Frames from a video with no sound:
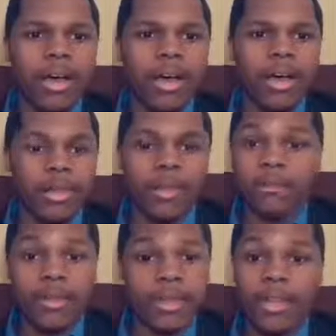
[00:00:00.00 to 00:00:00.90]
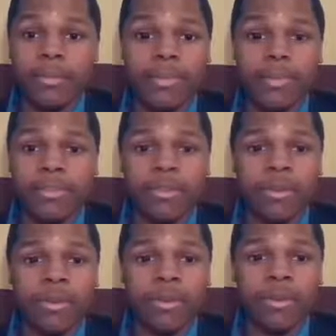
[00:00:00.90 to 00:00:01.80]
You know, in elementary
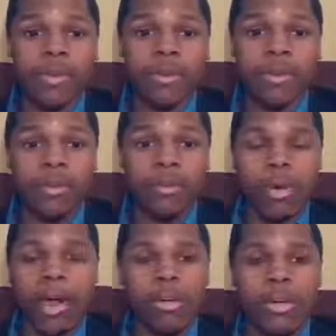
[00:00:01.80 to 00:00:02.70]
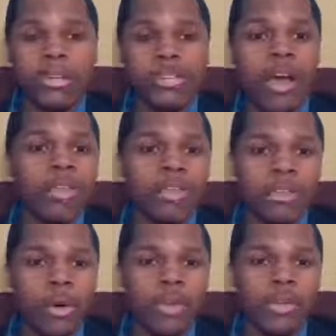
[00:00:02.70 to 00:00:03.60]
school, we're always taught the
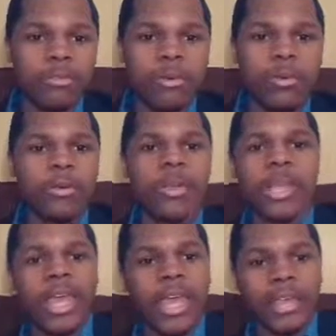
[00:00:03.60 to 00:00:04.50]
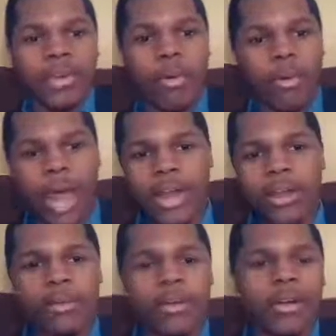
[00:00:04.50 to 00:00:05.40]
golden rule. And I
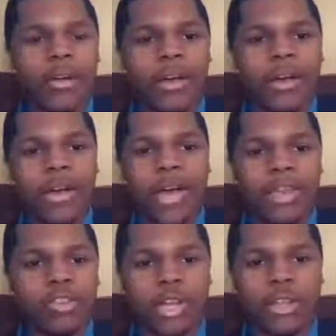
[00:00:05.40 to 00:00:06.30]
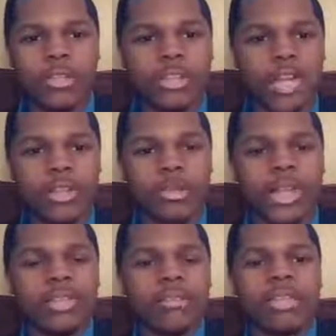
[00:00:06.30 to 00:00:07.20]
know we all uh, treat others how you
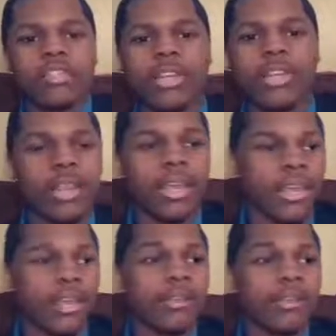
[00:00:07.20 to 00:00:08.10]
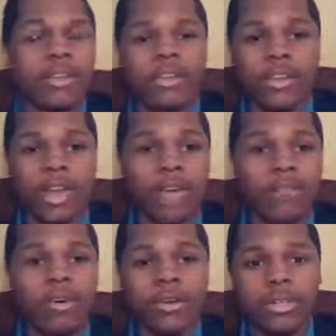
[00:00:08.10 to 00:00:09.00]
like to be treated. And, you know, of
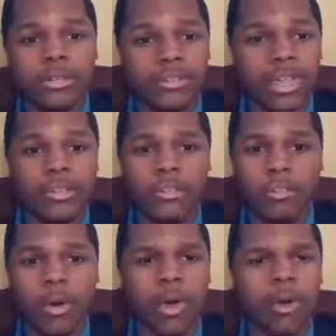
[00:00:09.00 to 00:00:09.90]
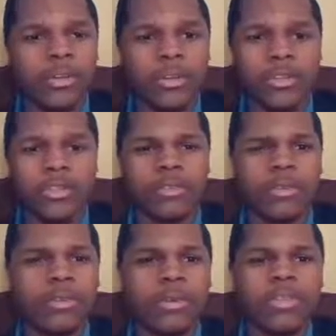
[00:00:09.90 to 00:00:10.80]
course, as you grow older and you
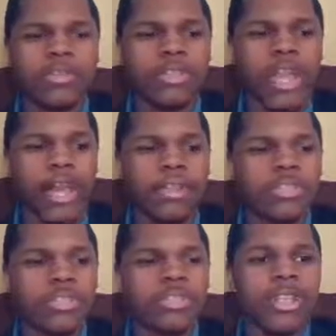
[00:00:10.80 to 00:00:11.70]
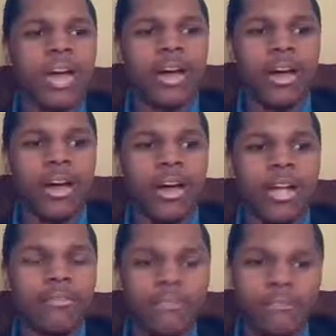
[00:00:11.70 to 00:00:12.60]
meet with new challenges, uh,
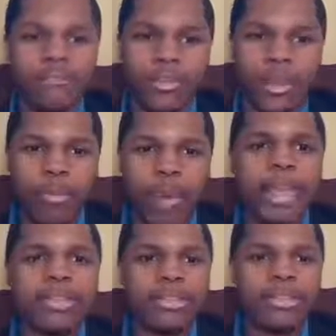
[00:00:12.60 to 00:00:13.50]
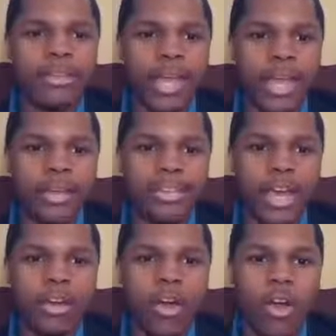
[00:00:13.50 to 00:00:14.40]
in, you know, practicing that is
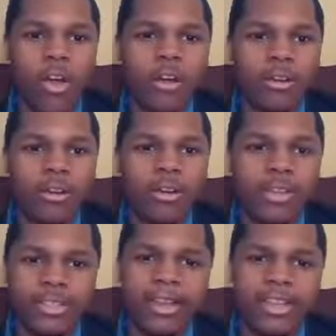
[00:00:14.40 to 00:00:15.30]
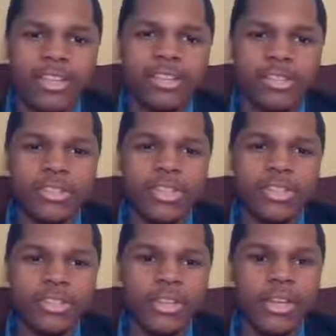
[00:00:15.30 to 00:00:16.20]
kind of harder. It's kind of easier said
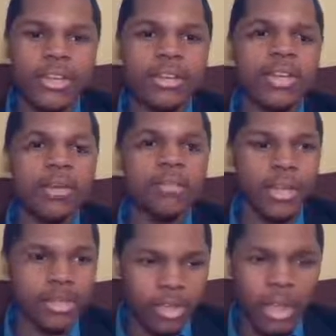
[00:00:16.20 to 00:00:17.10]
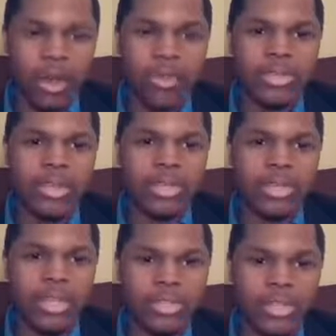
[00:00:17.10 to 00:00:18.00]
than done, but it's always something
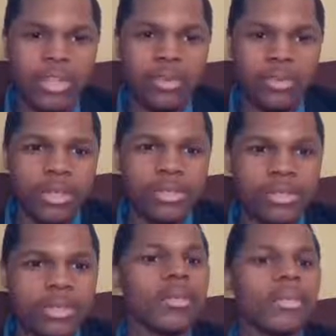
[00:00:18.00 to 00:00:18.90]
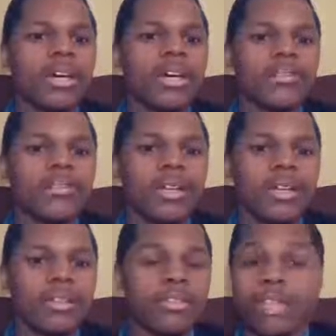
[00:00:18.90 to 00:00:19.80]
that still needs to be done.
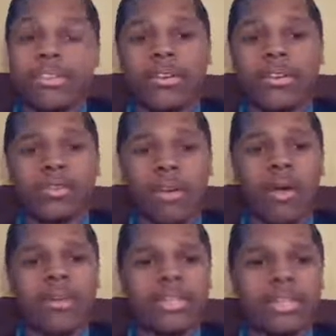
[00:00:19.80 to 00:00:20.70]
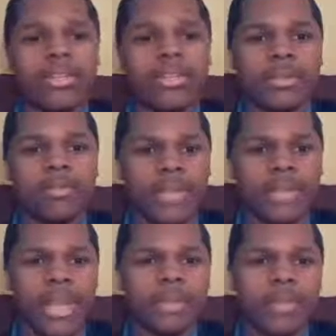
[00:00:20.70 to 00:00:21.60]
Things aren't always easy, but
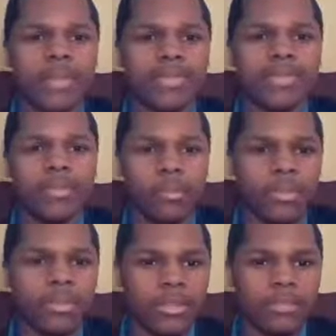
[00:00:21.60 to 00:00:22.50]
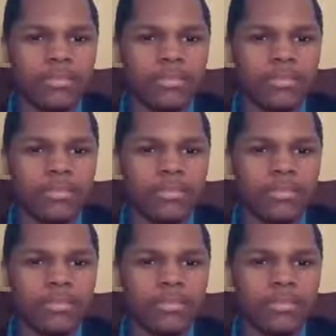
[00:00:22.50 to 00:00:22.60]
that's what makes them worth it.